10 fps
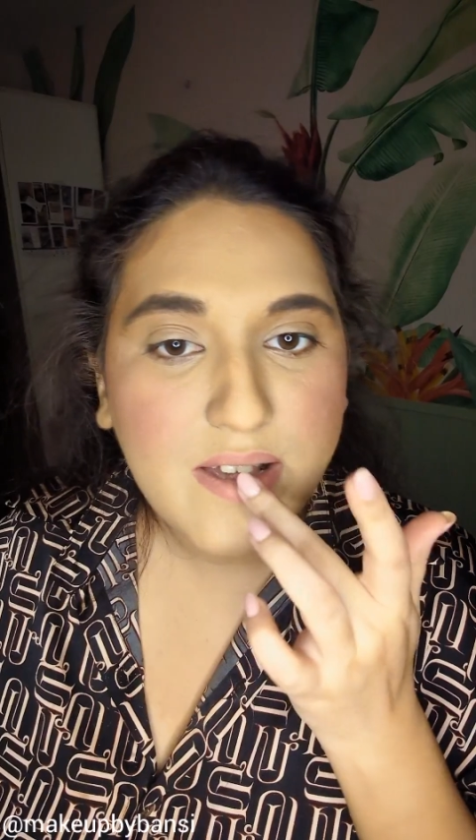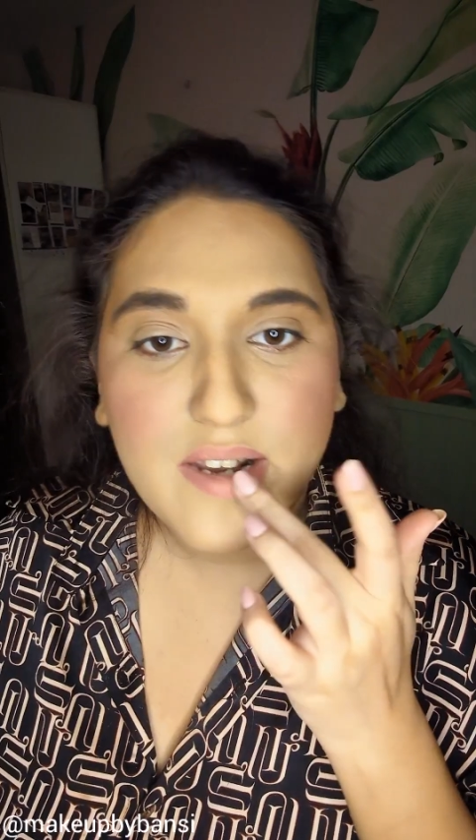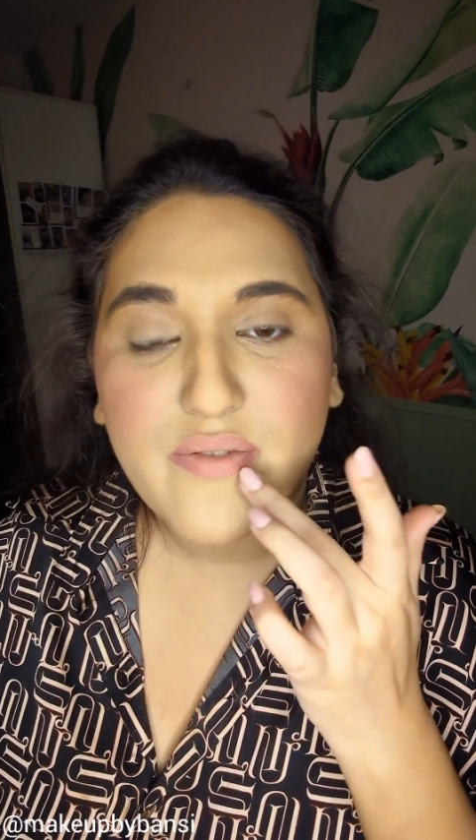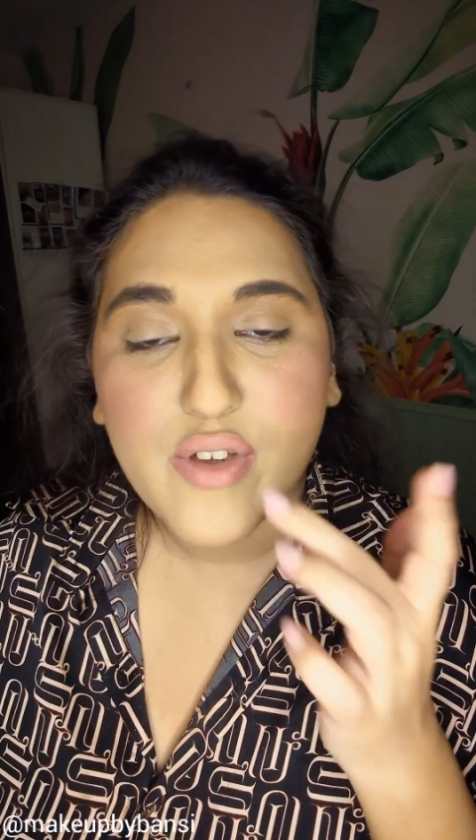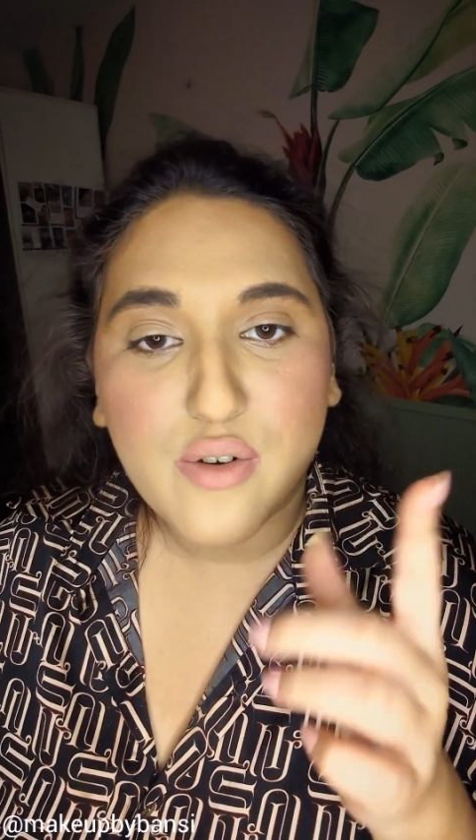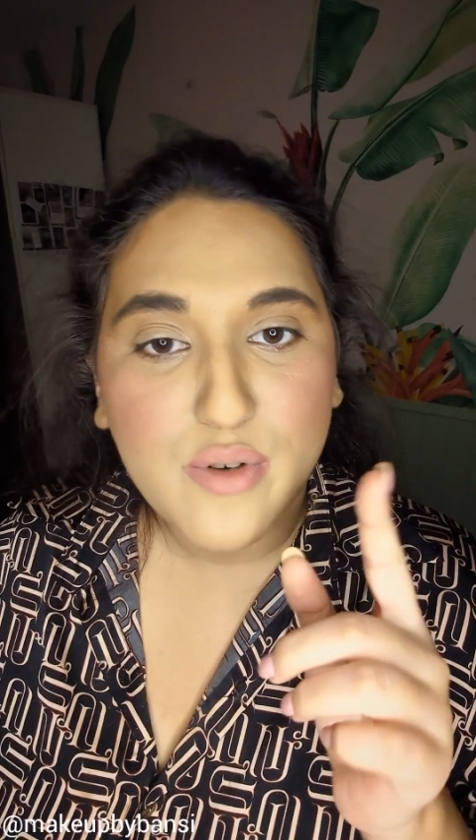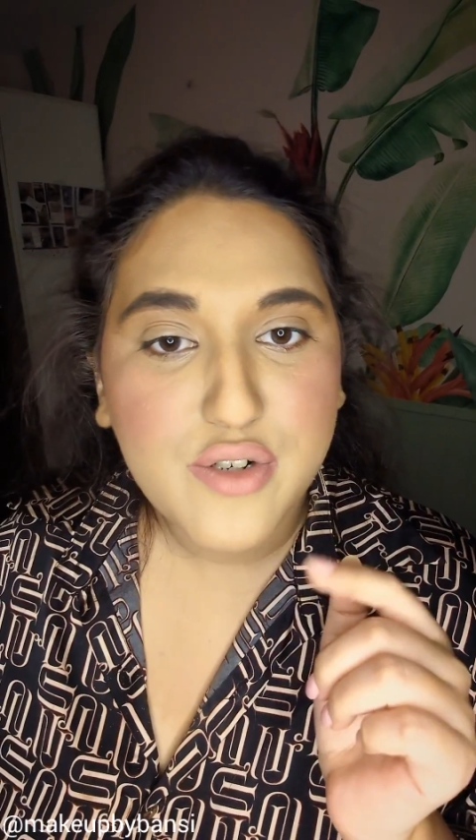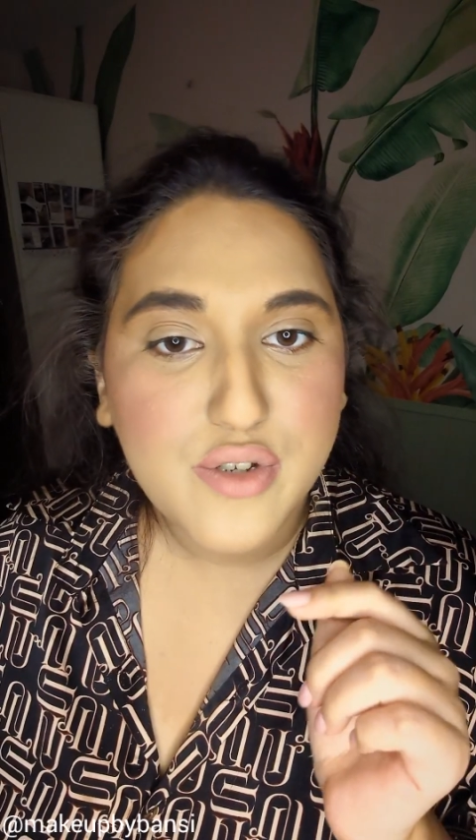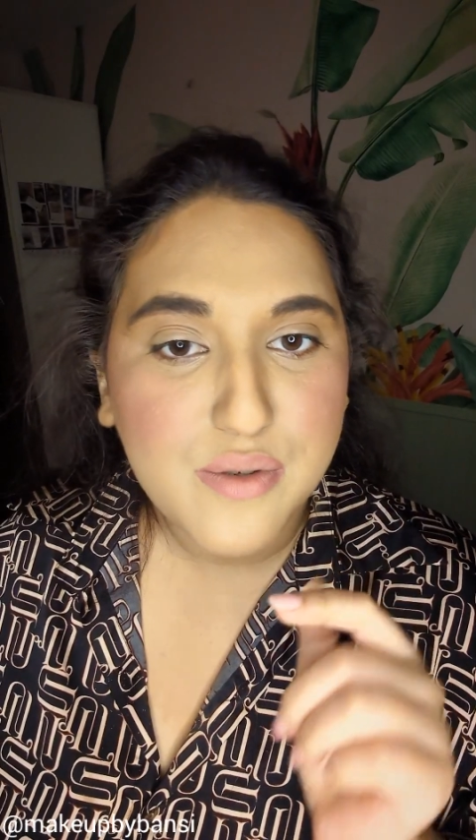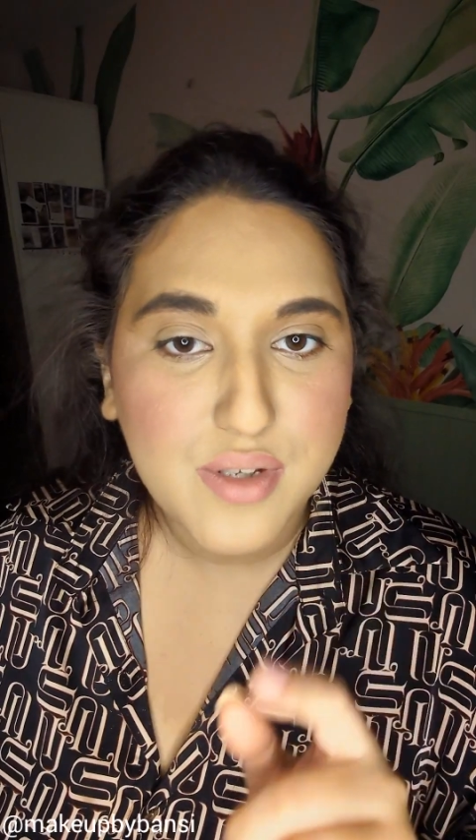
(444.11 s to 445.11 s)
And if you're
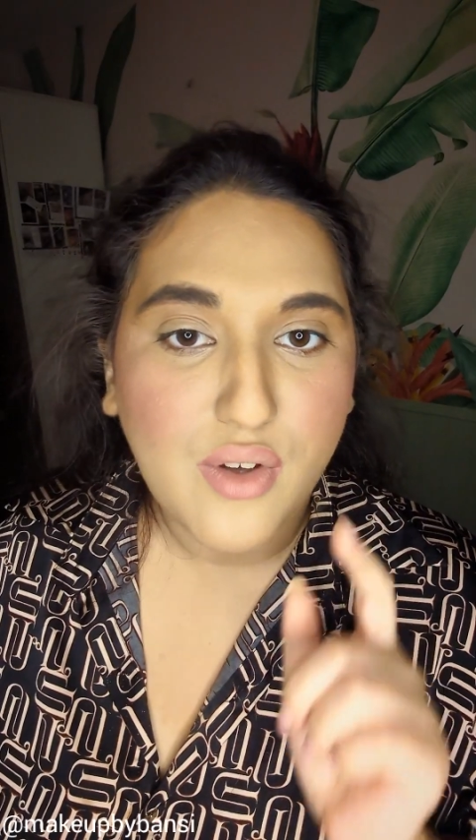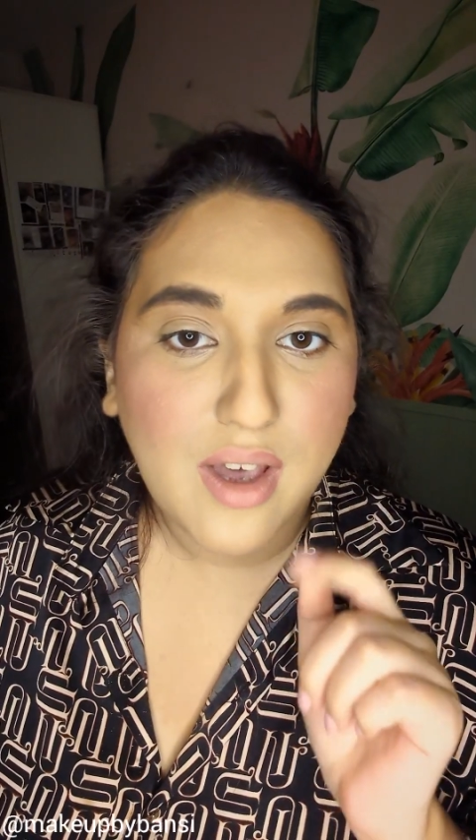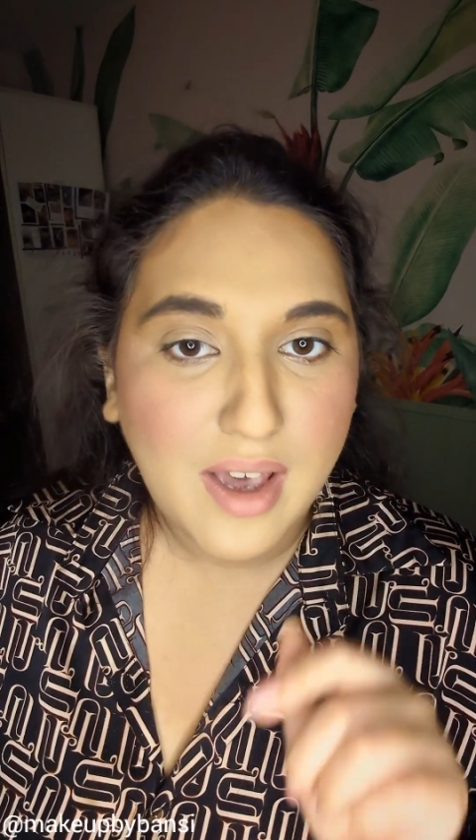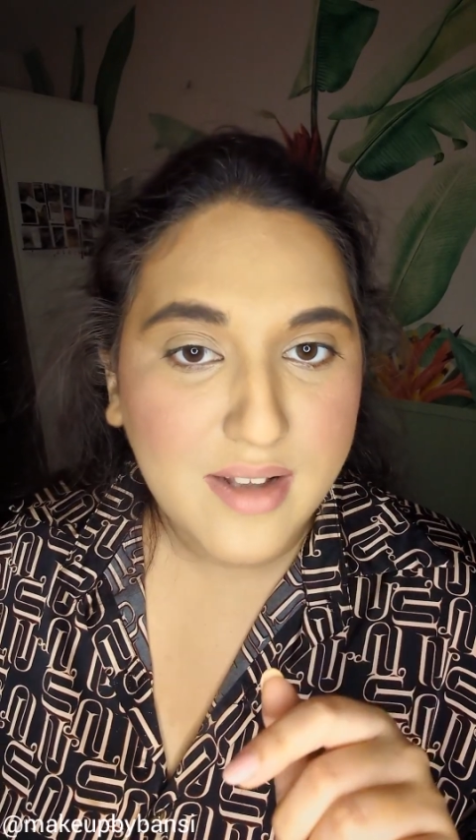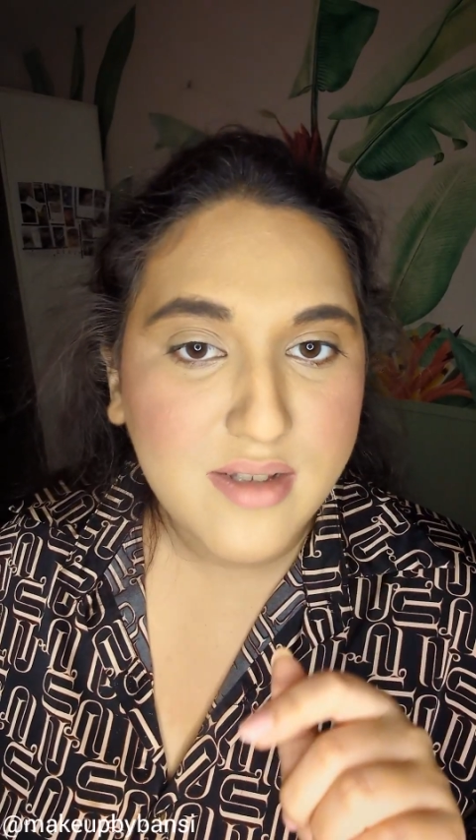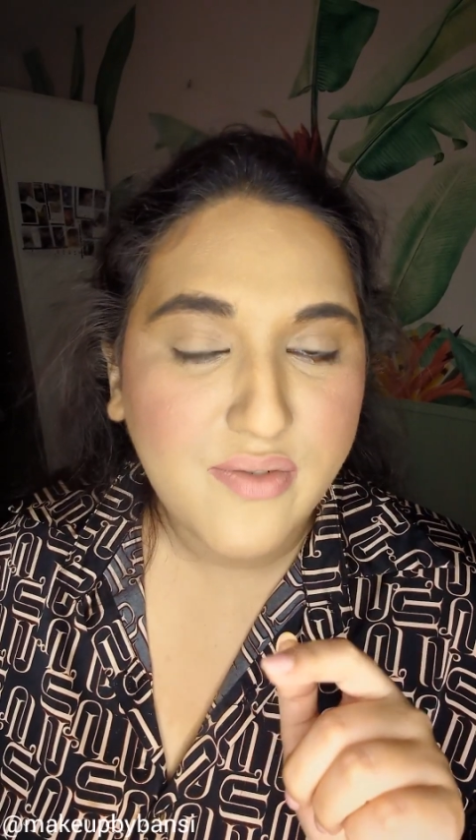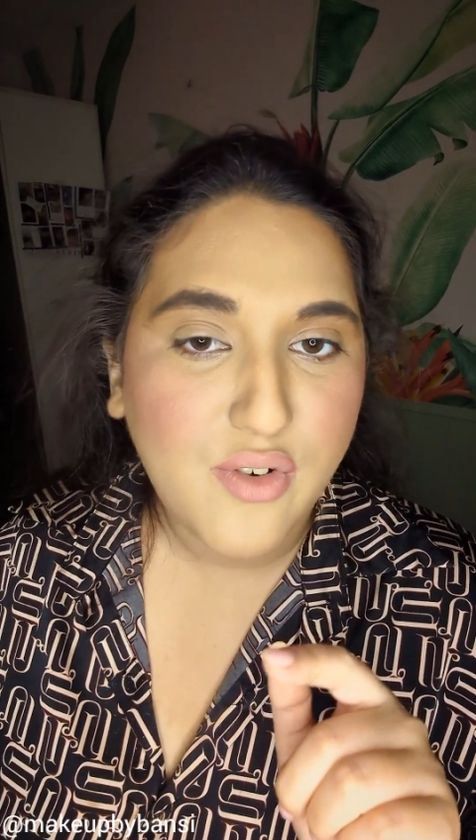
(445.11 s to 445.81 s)
going to use your hands